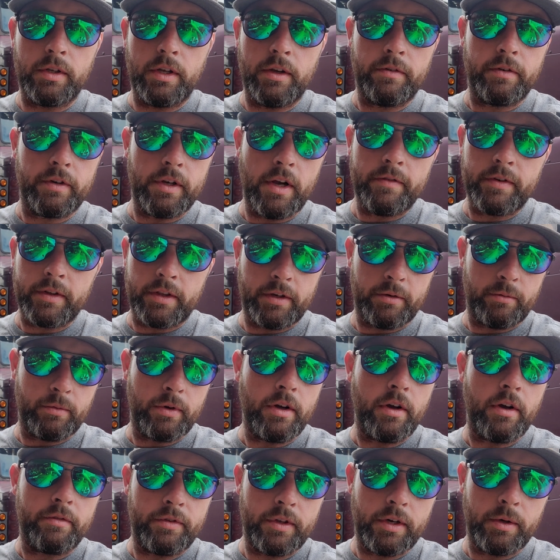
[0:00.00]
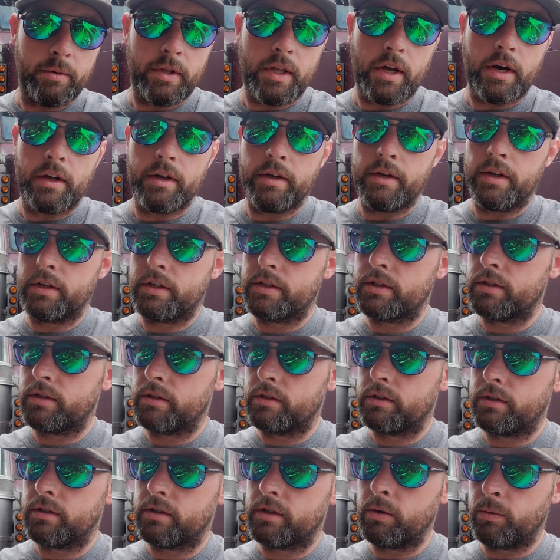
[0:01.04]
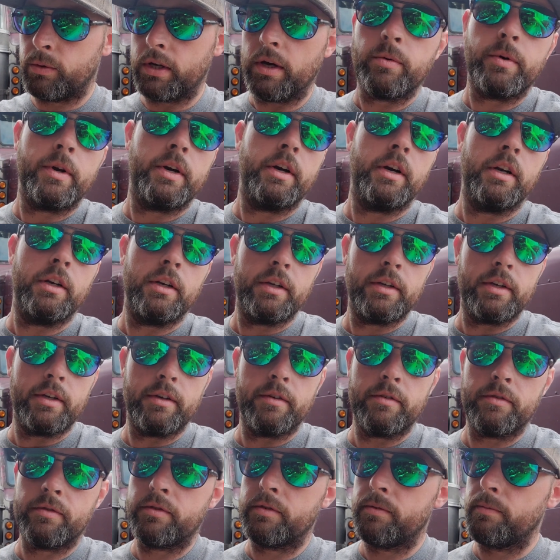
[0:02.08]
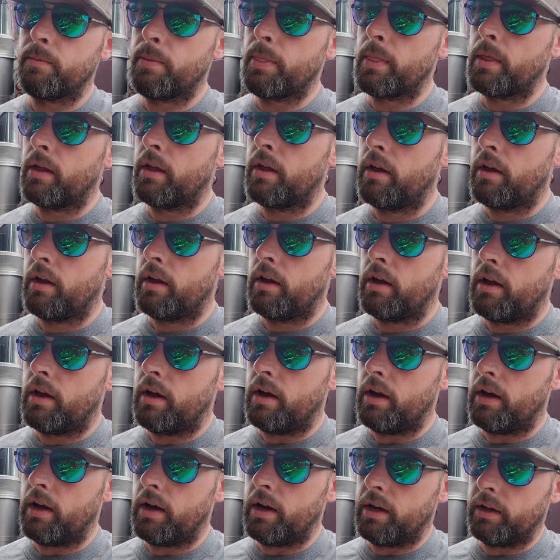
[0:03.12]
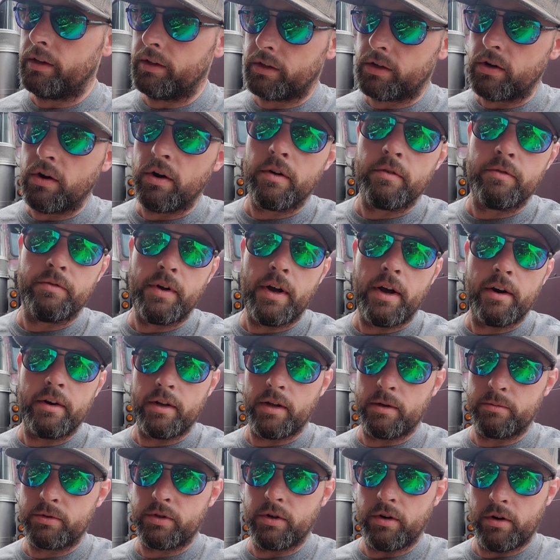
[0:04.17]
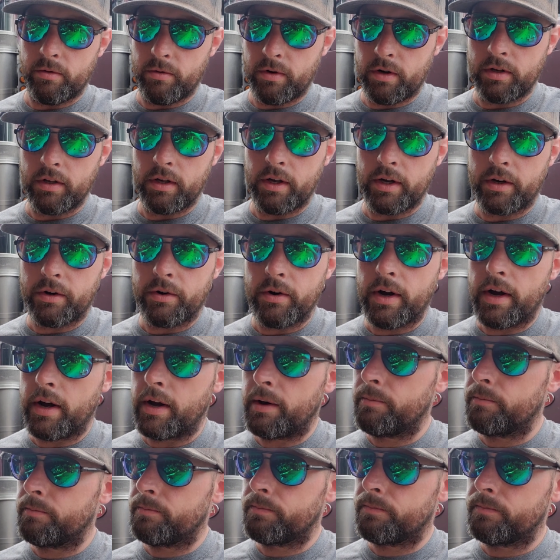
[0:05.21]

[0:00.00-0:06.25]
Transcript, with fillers: Everything went off there without a hitch until we got ready to leave. And the car fired up, started running like crap.